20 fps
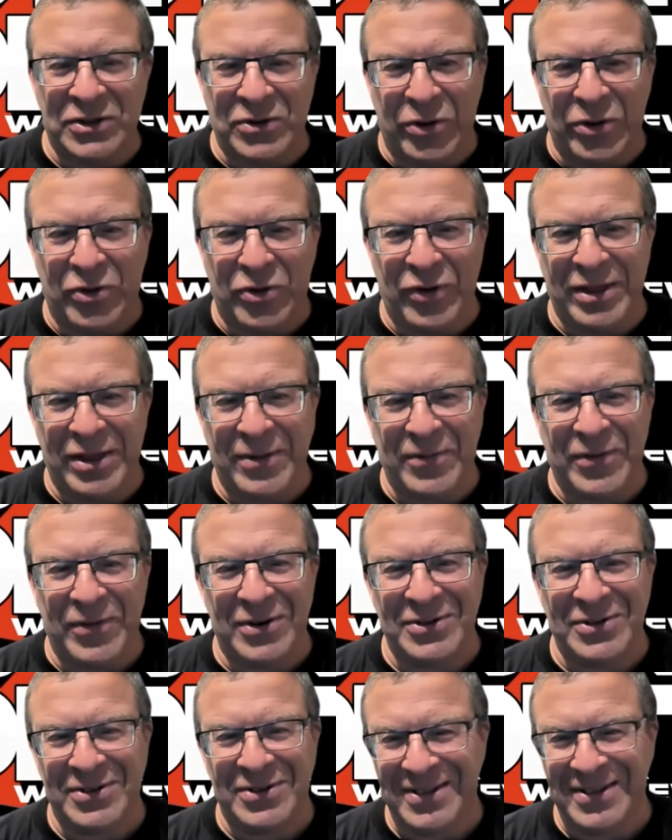all three of them
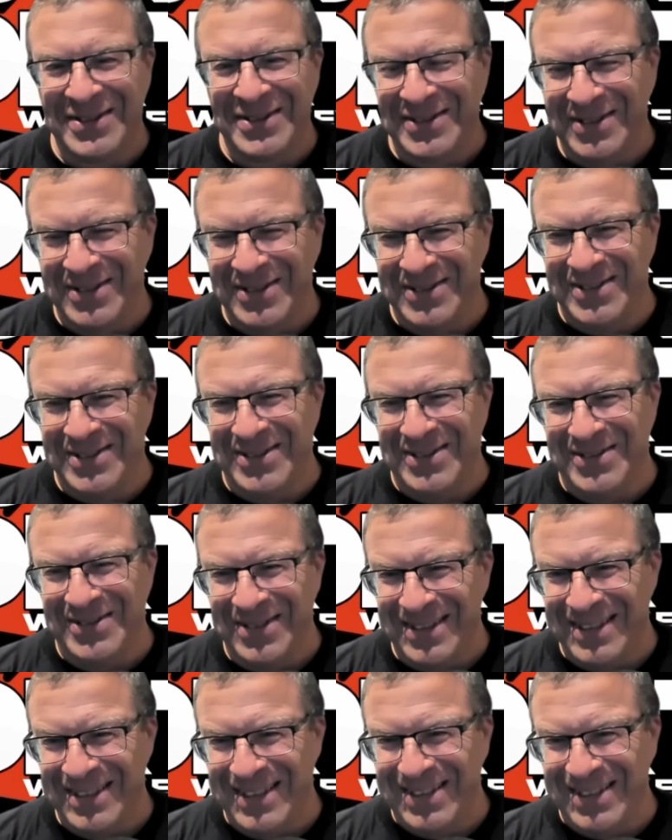first. So
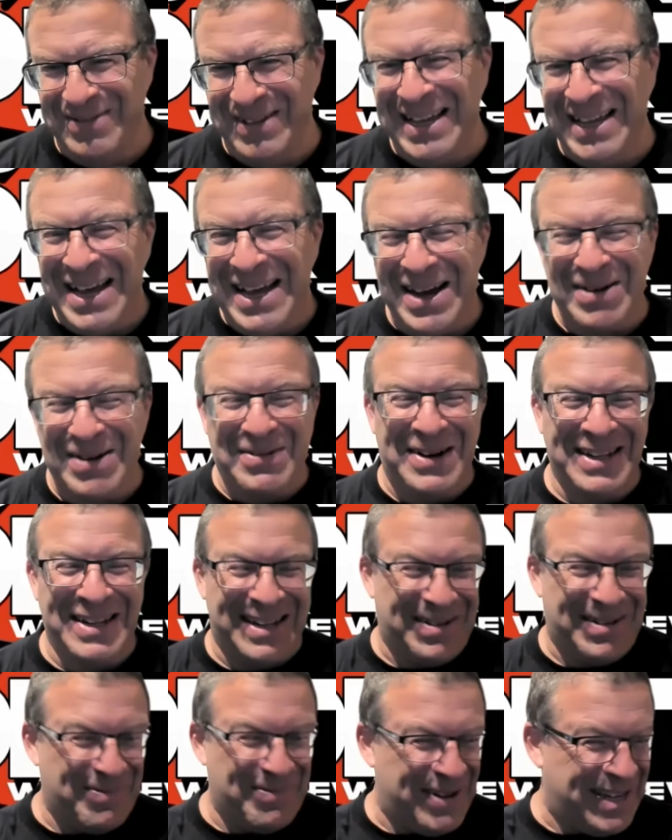
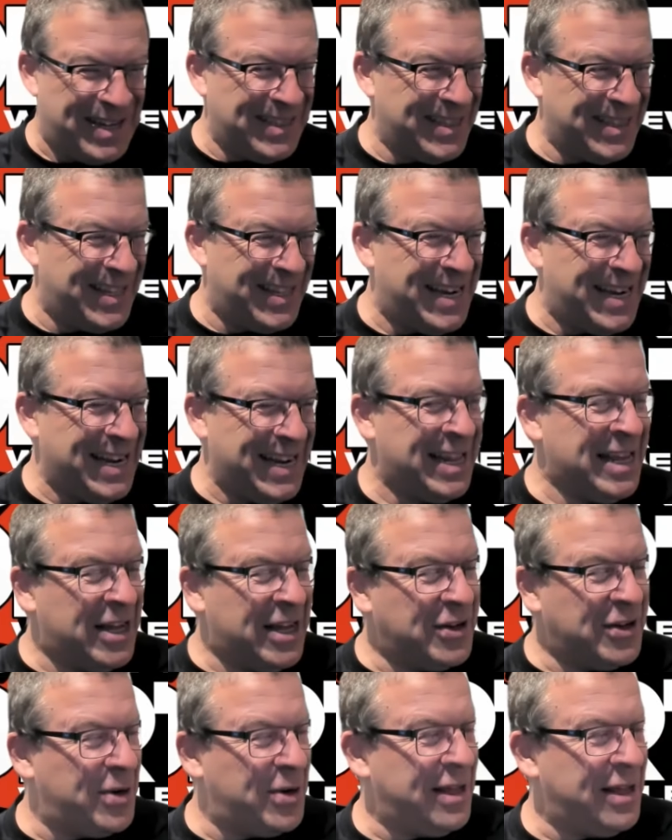online,
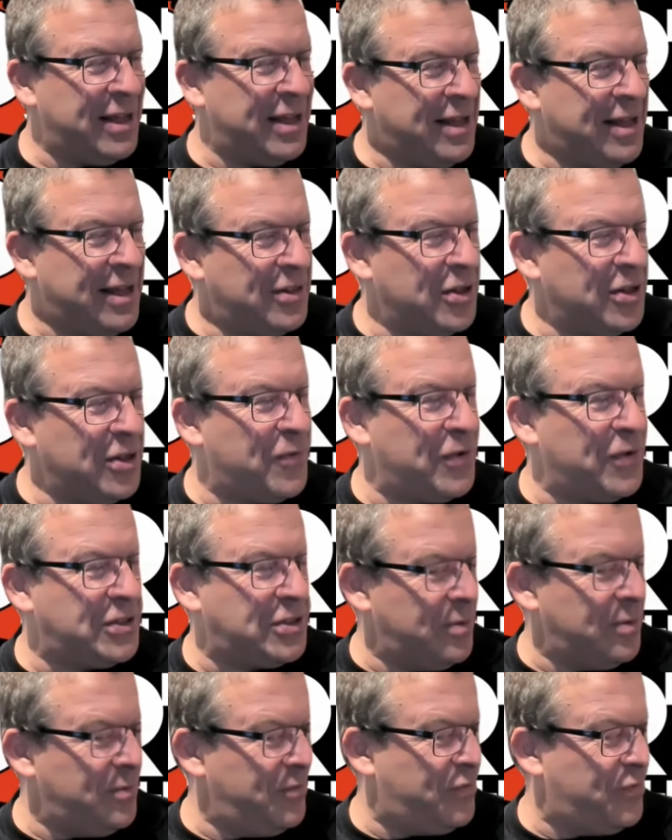I'm looking for
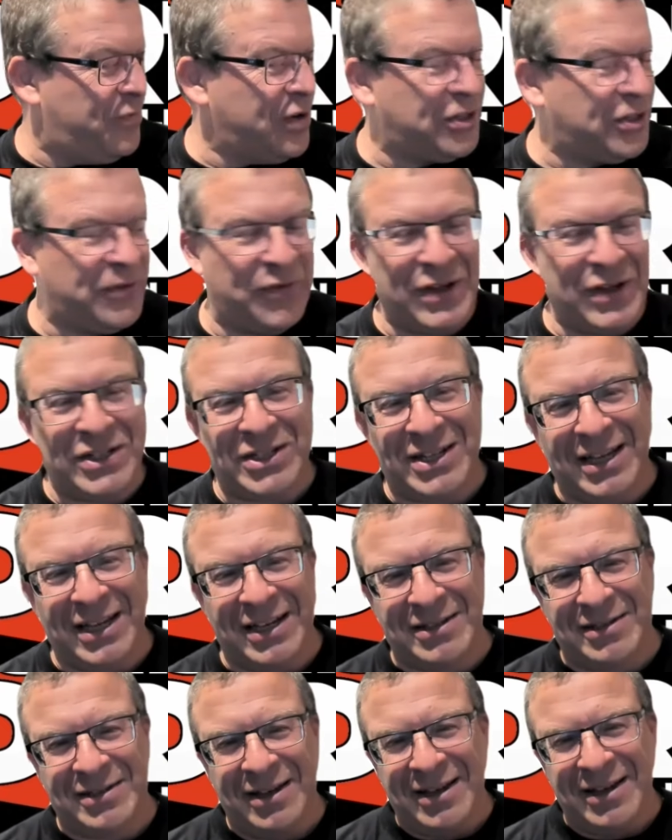some fresh fish
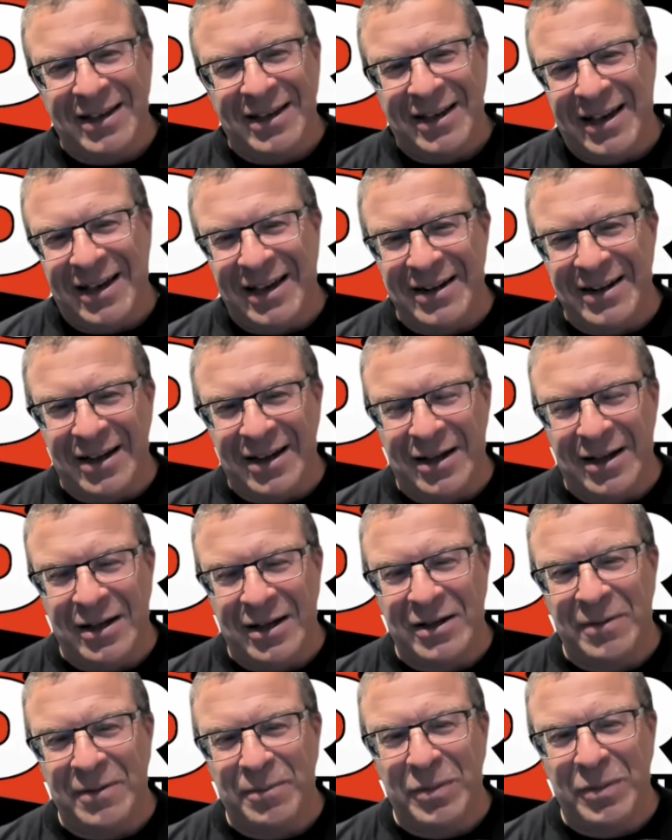sticks, and
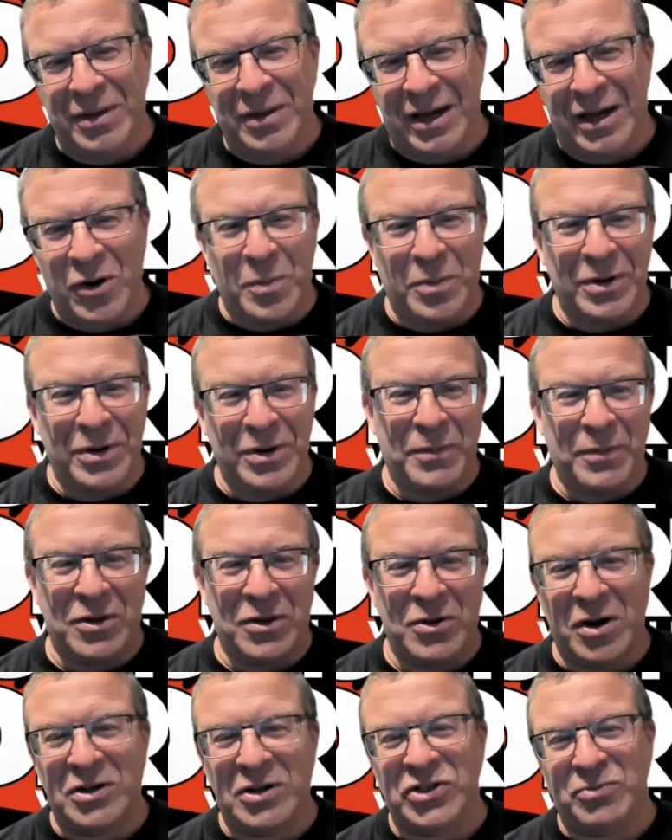I open up the
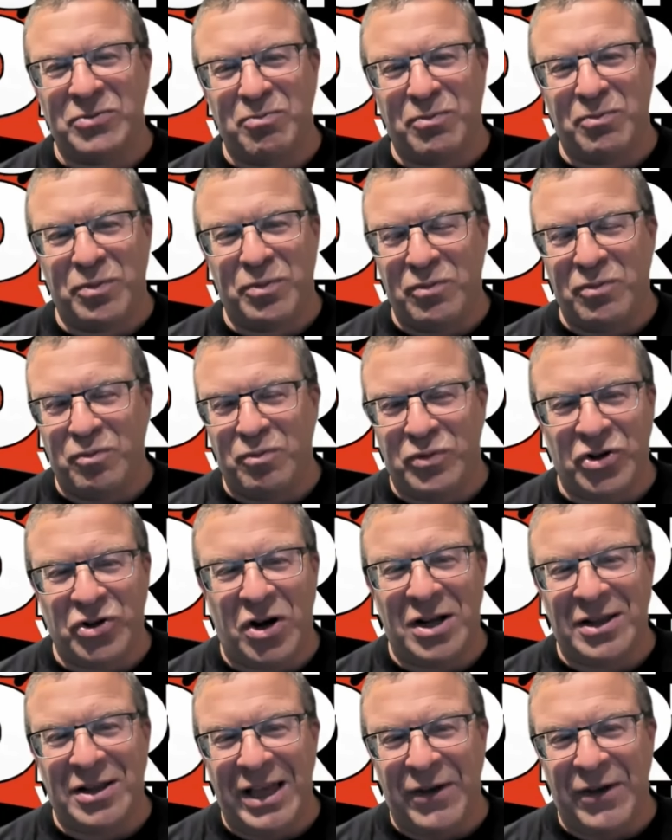door, and
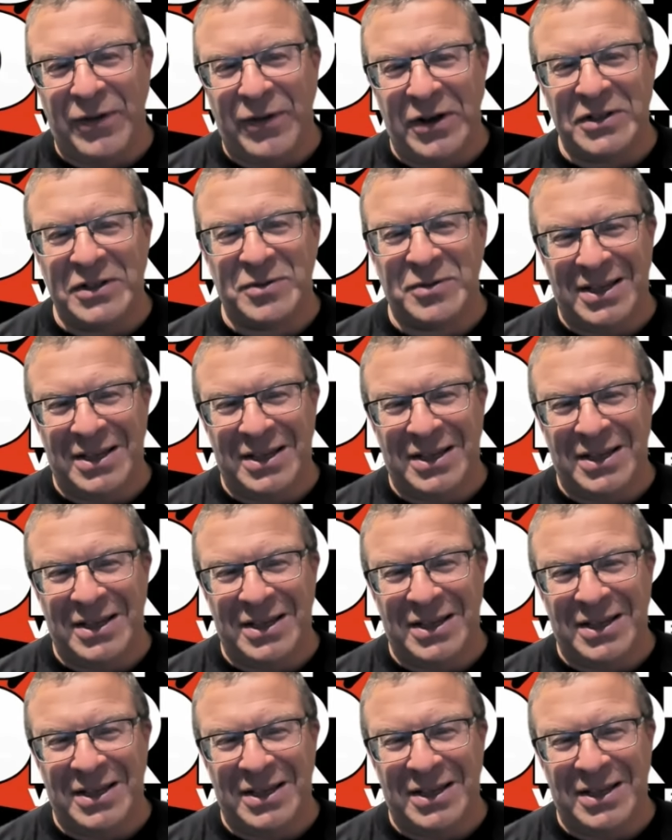John Layfield